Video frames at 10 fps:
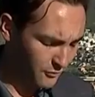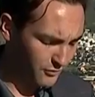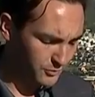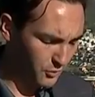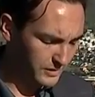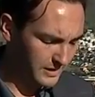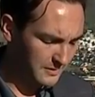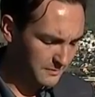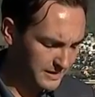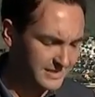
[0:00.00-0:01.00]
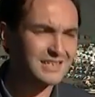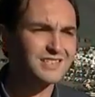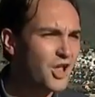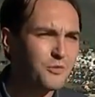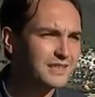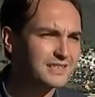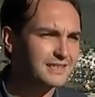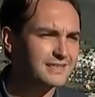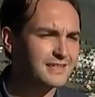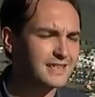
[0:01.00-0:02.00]
for exporting business, no
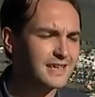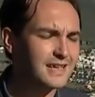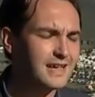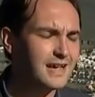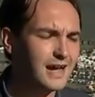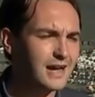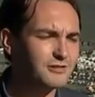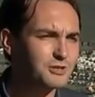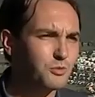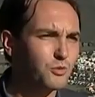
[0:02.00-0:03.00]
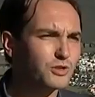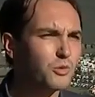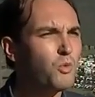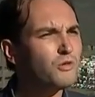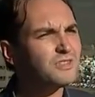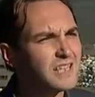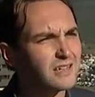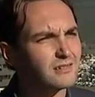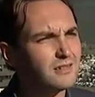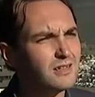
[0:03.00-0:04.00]
answers to the Irish border. What
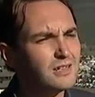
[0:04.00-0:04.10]
deal